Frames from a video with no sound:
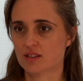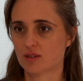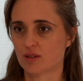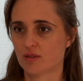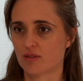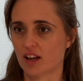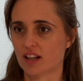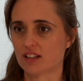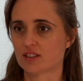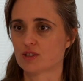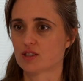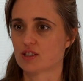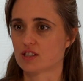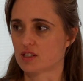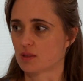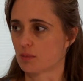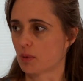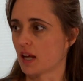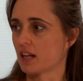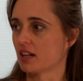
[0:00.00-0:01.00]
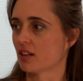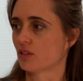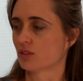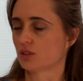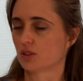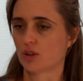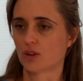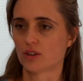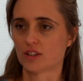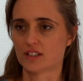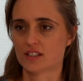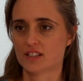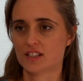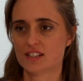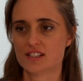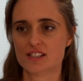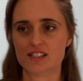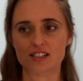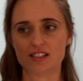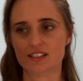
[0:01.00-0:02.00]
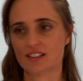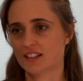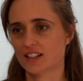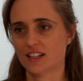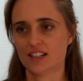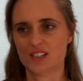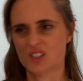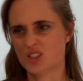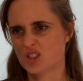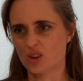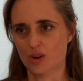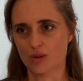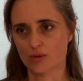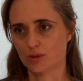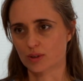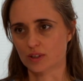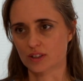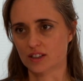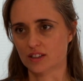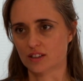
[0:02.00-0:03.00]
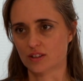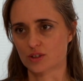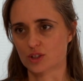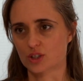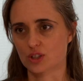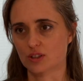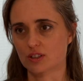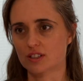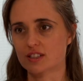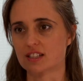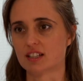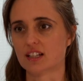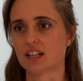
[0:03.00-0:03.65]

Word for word: of the values is dependent on God existing is not really logical, is